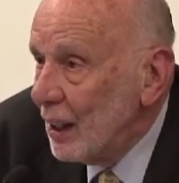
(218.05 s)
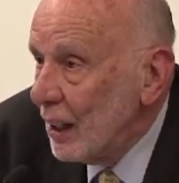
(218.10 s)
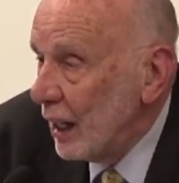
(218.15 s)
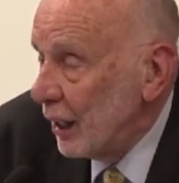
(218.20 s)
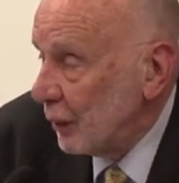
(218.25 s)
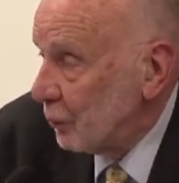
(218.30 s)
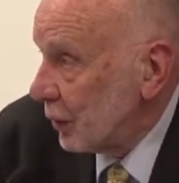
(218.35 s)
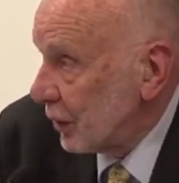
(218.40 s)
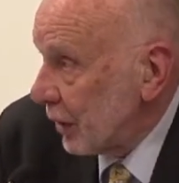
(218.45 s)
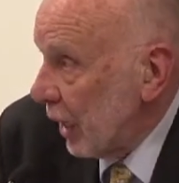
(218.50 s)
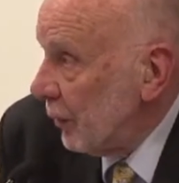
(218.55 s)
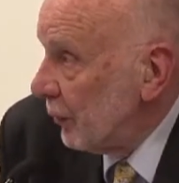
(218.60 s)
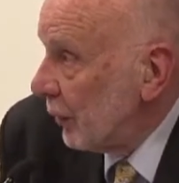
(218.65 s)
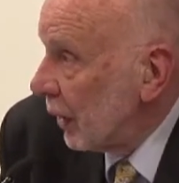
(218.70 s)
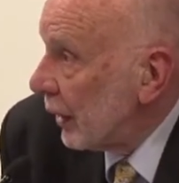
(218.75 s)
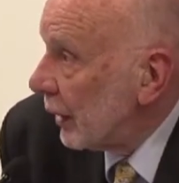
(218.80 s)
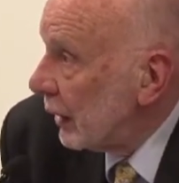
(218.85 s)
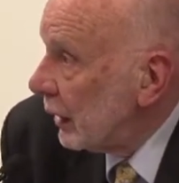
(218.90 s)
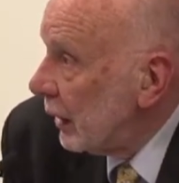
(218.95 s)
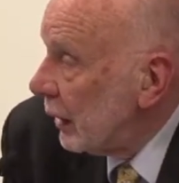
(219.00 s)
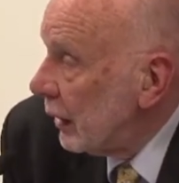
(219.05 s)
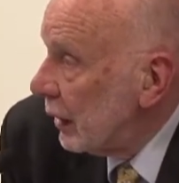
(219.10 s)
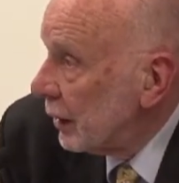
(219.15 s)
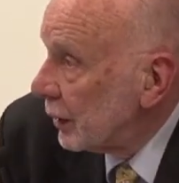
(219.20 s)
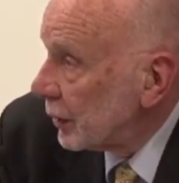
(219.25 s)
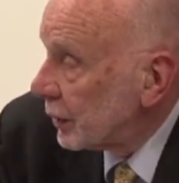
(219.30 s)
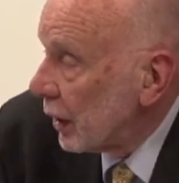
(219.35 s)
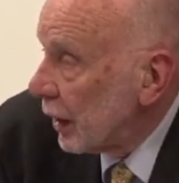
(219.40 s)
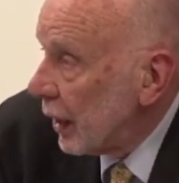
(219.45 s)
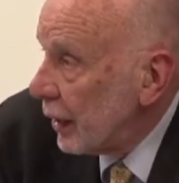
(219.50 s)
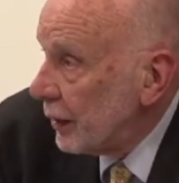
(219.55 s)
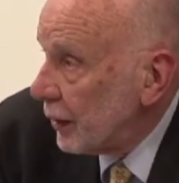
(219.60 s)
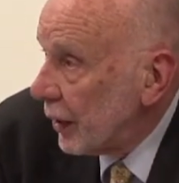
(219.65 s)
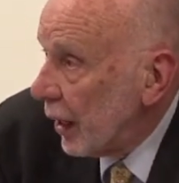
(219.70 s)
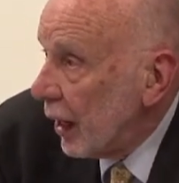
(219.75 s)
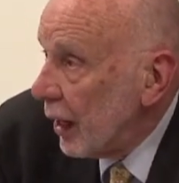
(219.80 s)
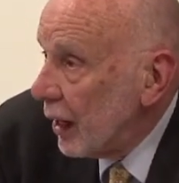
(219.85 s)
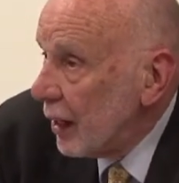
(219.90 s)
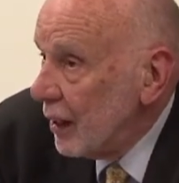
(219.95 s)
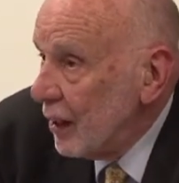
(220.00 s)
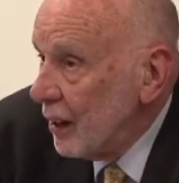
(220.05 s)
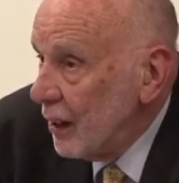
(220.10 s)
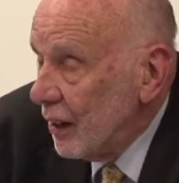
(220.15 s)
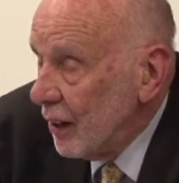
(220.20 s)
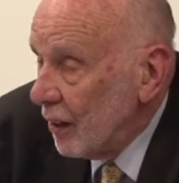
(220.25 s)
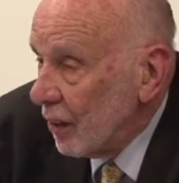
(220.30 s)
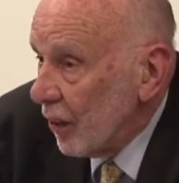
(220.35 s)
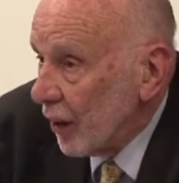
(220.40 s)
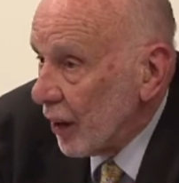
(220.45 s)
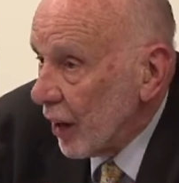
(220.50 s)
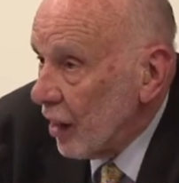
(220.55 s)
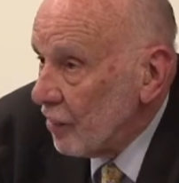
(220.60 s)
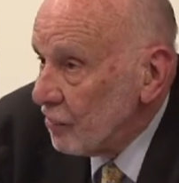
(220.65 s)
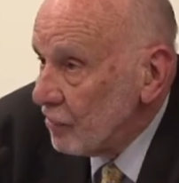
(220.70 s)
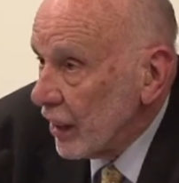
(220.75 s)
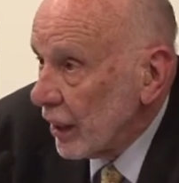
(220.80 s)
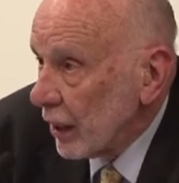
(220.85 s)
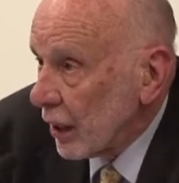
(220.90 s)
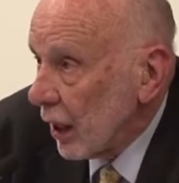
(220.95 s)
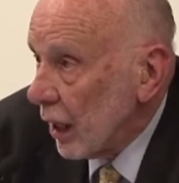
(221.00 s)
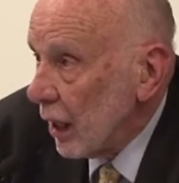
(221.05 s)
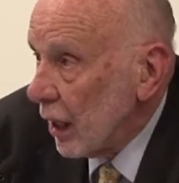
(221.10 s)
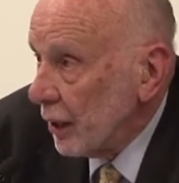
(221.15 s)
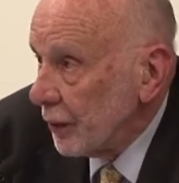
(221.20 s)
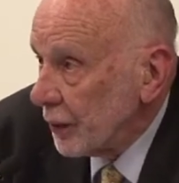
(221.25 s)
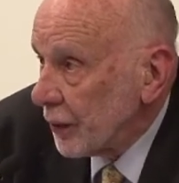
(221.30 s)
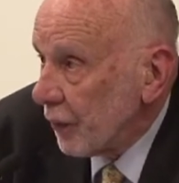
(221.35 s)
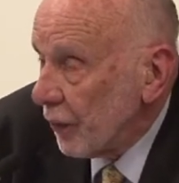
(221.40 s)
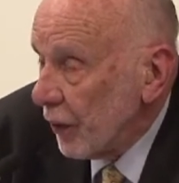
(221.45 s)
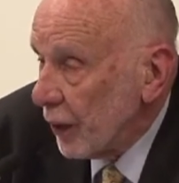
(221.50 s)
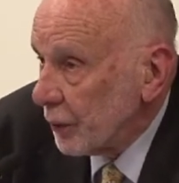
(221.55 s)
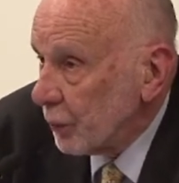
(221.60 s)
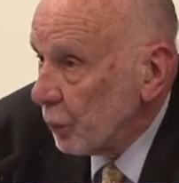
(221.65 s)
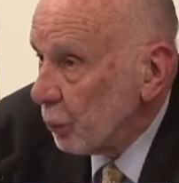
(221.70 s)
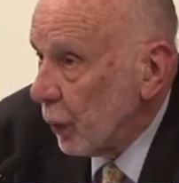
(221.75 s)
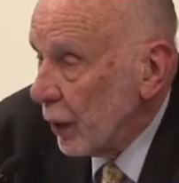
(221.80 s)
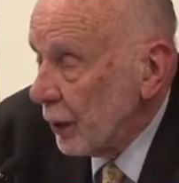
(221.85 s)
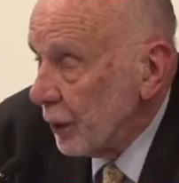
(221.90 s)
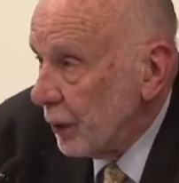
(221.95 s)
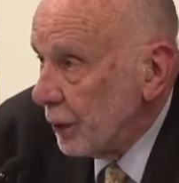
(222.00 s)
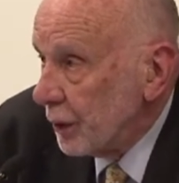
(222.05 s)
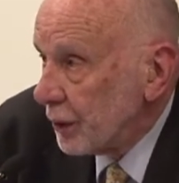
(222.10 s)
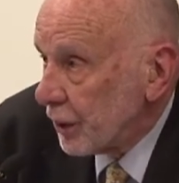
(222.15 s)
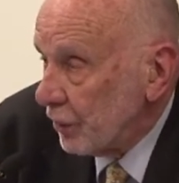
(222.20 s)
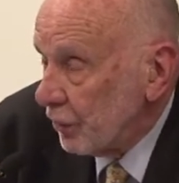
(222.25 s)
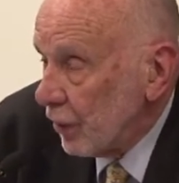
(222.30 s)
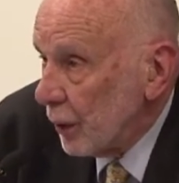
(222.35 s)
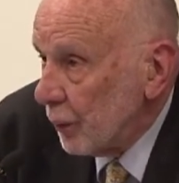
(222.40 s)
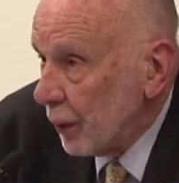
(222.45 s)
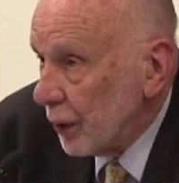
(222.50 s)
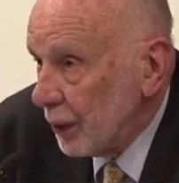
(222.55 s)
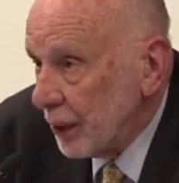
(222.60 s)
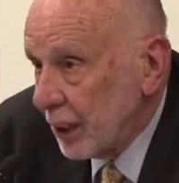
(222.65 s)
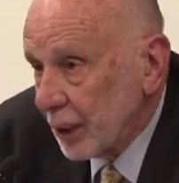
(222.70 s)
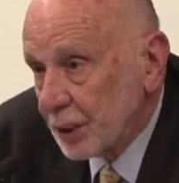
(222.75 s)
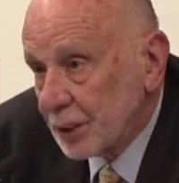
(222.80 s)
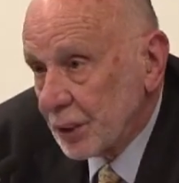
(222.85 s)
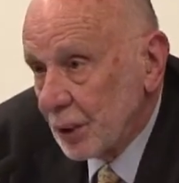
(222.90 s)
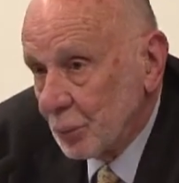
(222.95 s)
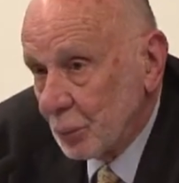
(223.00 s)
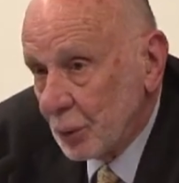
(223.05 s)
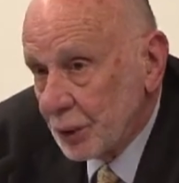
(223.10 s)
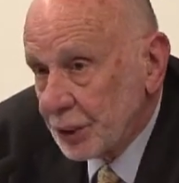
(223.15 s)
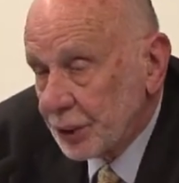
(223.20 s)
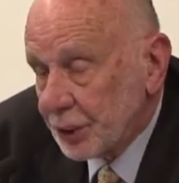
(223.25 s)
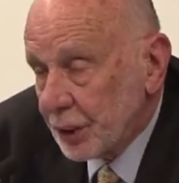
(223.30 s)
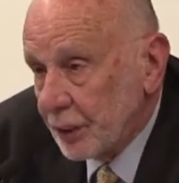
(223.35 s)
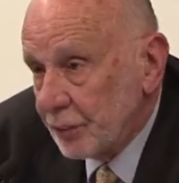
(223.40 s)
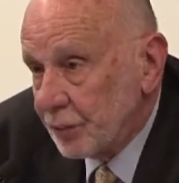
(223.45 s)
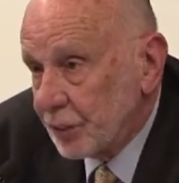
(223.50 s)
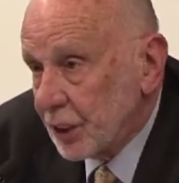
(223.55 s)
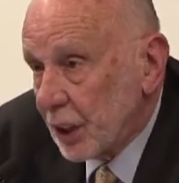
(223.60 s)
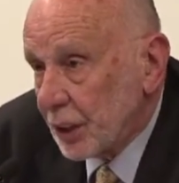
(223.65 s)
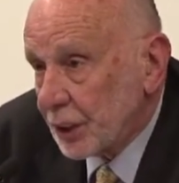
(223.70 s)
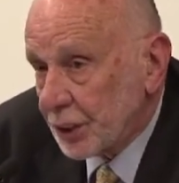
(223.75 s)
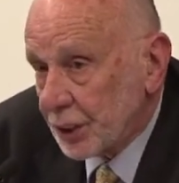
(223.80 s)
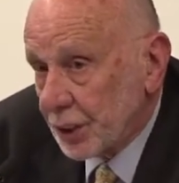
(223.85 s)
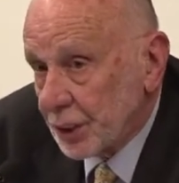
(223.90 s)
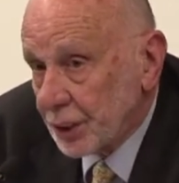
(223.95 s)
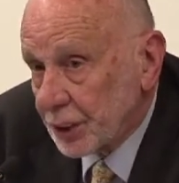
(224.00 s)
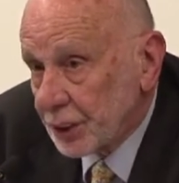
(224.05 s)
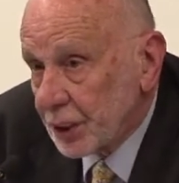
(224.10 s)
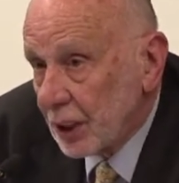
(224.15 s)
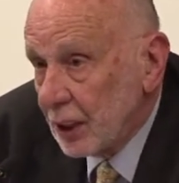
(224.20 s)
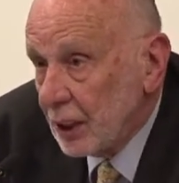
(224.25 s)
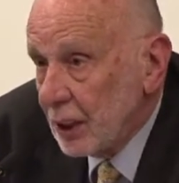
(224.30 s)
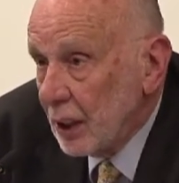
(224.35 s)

It was only years later that I realised that when Sir Owen Dixon was Chief Justice,